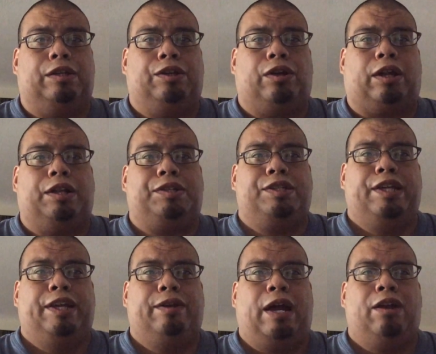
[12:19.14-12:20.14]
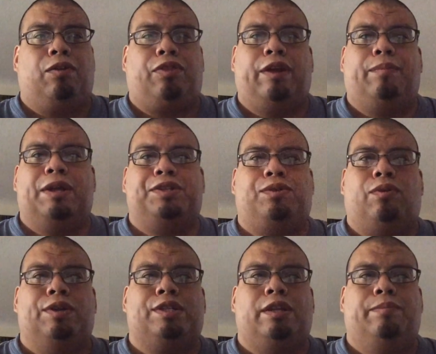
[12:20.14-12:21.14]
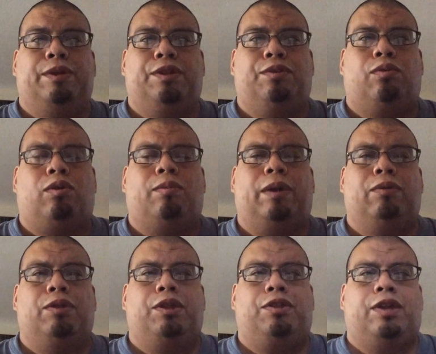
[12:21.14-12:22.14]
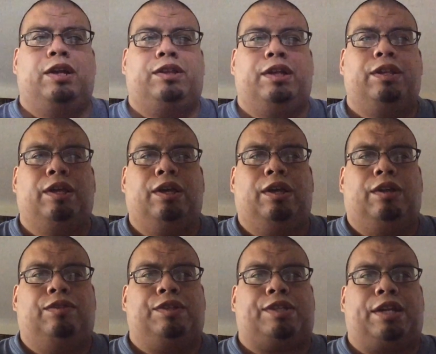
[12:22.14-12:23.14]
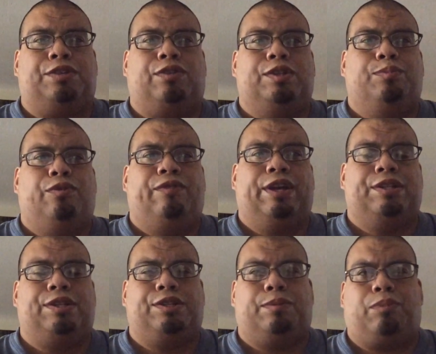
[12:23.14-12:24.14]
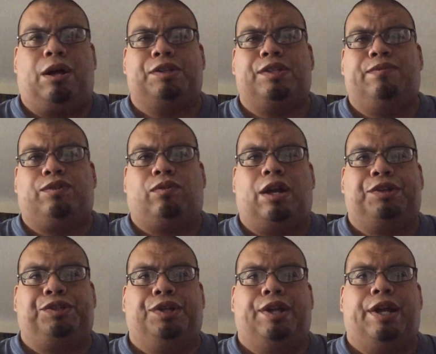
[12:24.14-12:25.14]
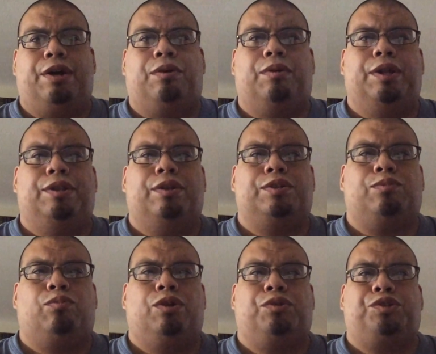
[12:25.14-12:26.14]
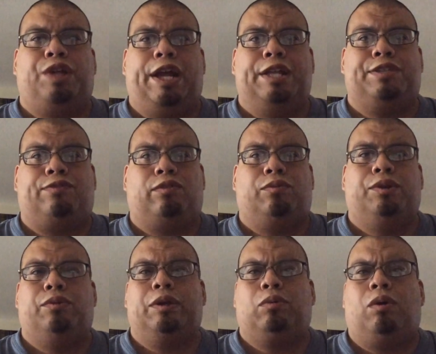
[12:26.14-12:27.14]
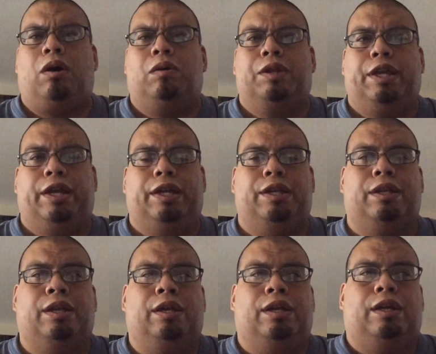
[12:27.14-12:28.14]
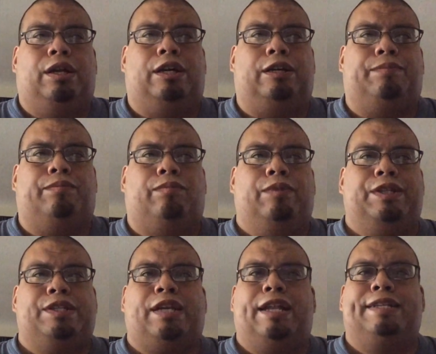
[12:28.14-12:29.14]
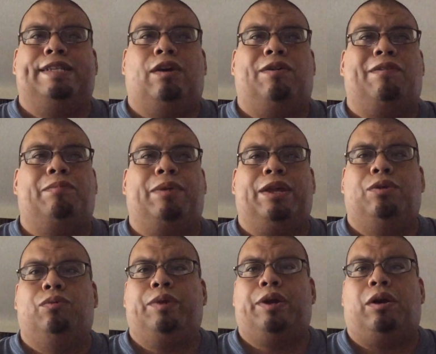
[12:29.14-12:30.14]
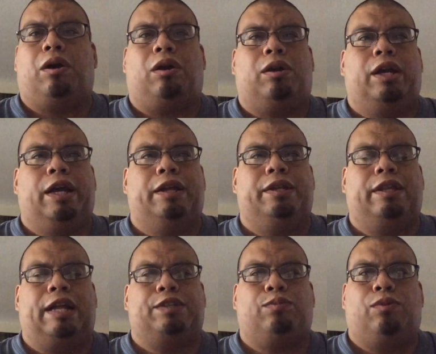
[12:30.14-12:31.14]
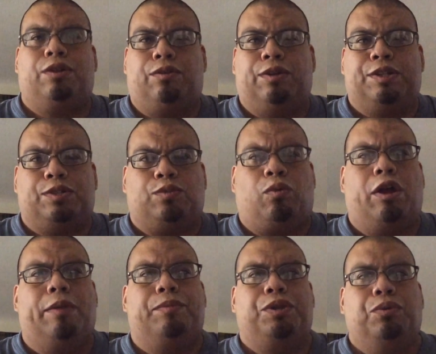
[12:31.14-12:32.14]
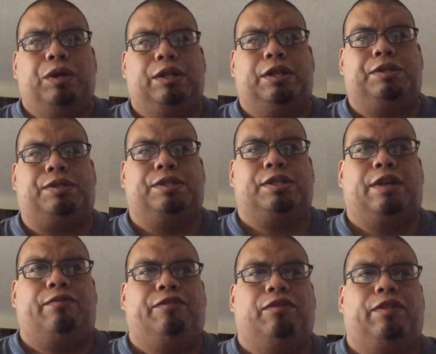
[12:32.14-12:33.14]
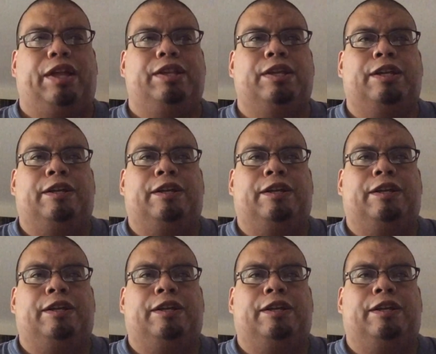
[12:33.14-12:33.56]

you're going to see. I don't think my story is going to be the norm. I really think that this country is moving in such a positive direction now, and there's a real chance for real equality, and we just got to tell everybody who we are, and that's one of the reasons why I'm doing this, is I feel that